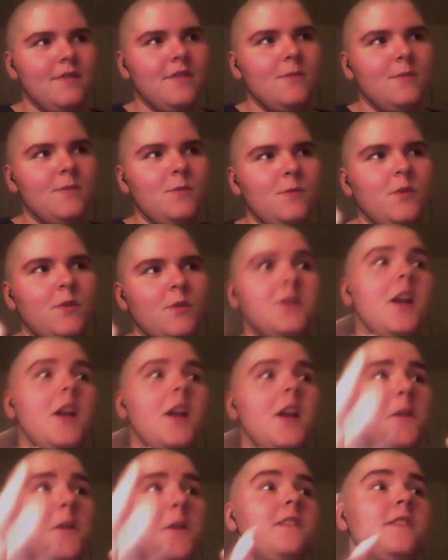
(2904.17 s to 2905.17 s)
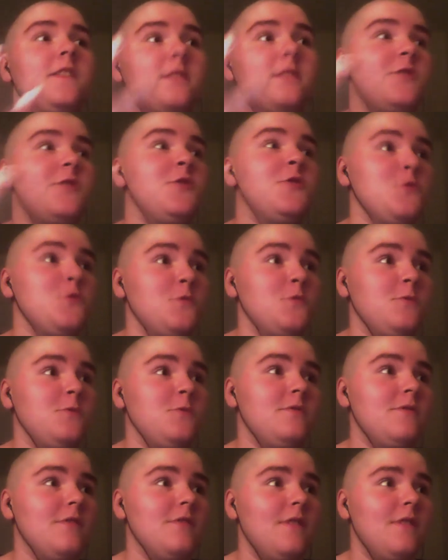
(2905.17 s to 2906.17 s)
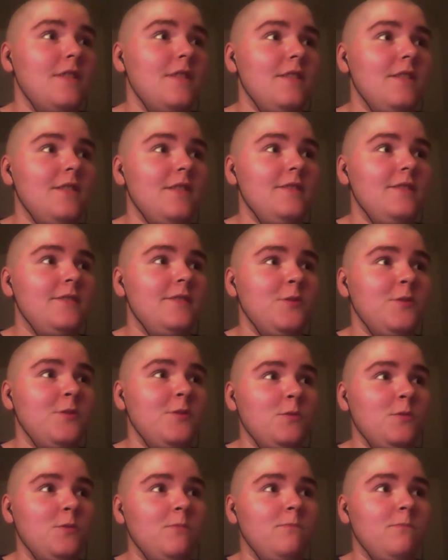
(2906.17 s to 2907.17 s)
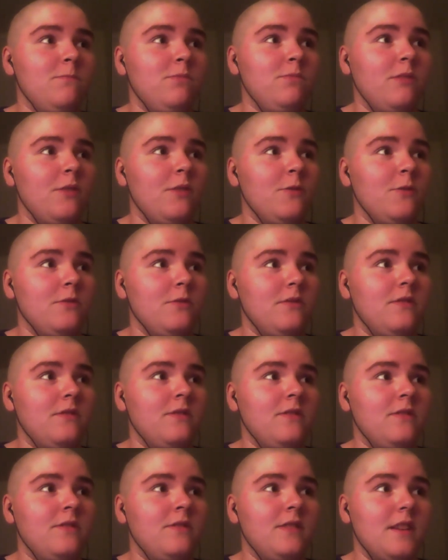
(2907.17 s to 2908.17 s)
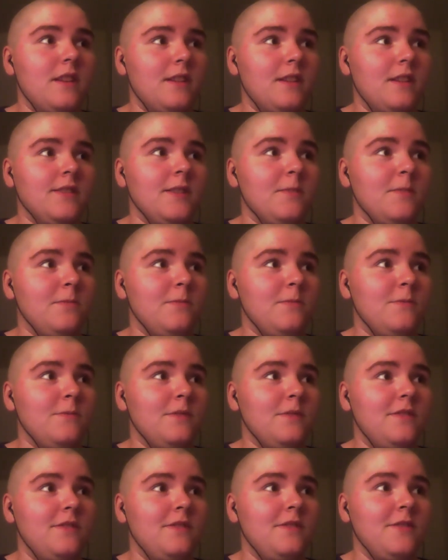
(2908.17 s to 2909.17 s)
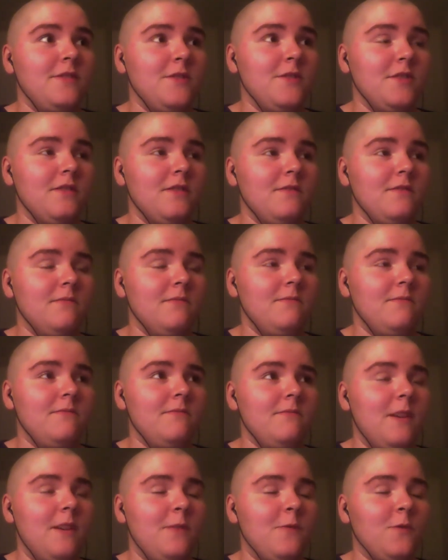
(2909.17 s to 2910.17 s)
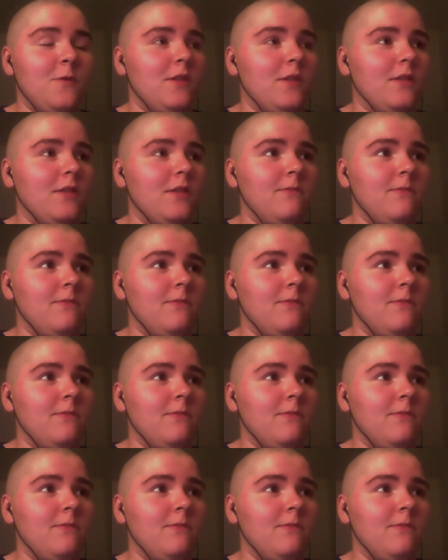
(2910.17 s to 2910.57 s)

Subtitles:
We are sacrificing you to blow things up with your forehead.